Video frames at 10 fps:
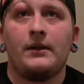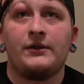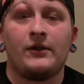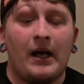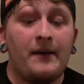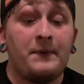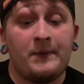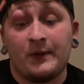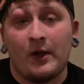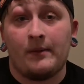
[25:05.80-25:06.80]
So I've
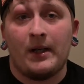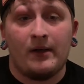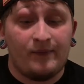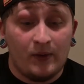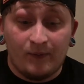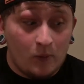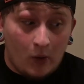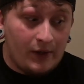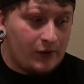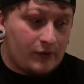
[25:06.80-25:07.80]
even thought about if you
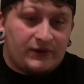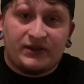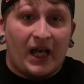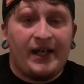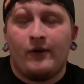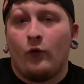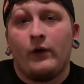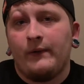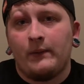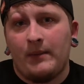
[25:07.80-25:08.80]
want, you could side it or
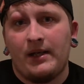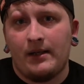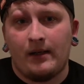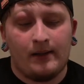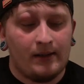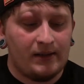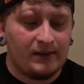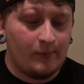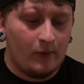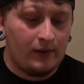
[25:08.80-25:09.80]
even main deck it at
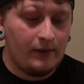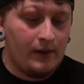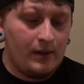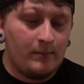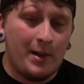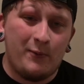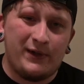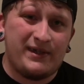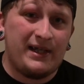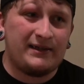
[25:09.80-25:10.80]
this point. But
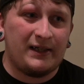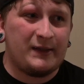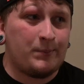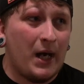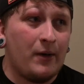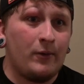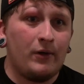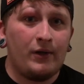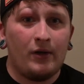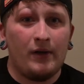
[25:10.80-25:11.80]
with things like
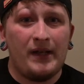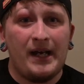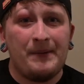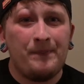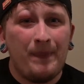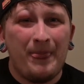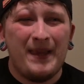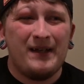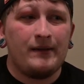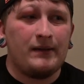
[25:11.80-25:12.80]
Spiral and all that,
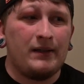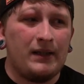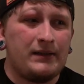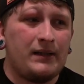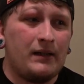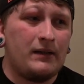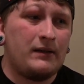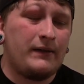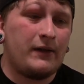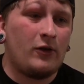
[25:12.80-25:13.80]

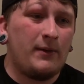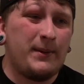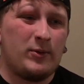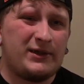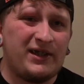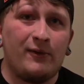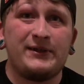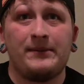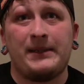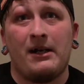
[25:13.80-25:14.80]
there can only be one
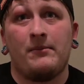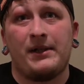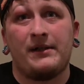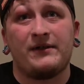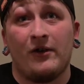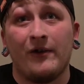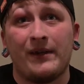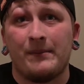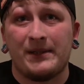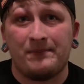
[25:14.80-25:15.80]
slows them down, but it doesn't hurt
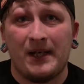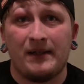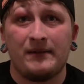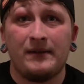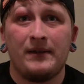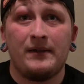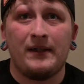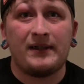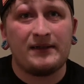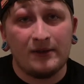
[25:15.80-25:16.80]
them as bad.
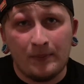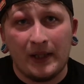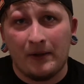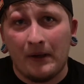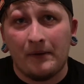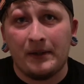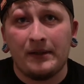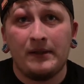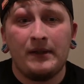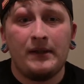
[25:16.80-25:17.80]
They can still play around it.
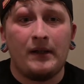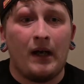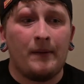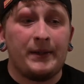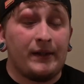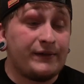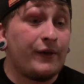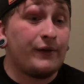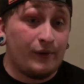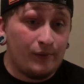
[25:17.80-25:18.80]
It does
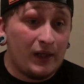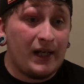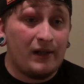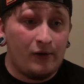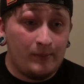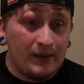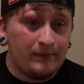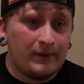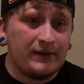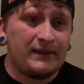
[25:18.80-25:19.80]
hurt Lunalight a little
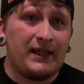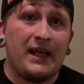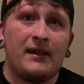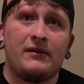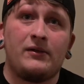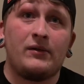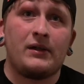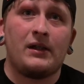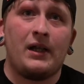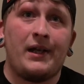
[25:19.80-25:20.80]
bit because they can't do the
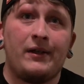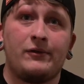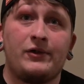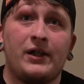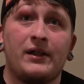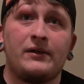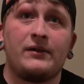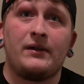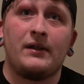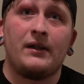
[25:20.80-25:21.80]
Gladiator check into
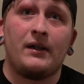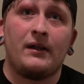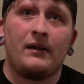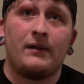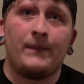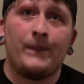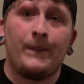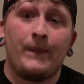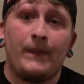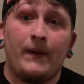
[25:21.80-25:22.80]

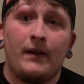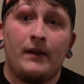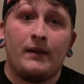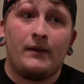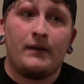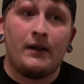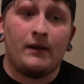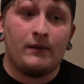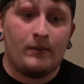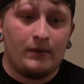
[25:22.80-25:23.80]
the
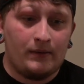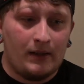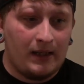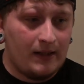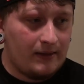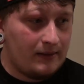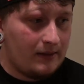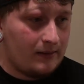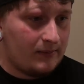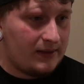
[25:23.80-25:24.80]
other one. I can't think of the
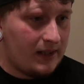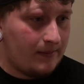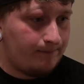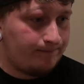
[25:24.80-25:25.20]
other one's name.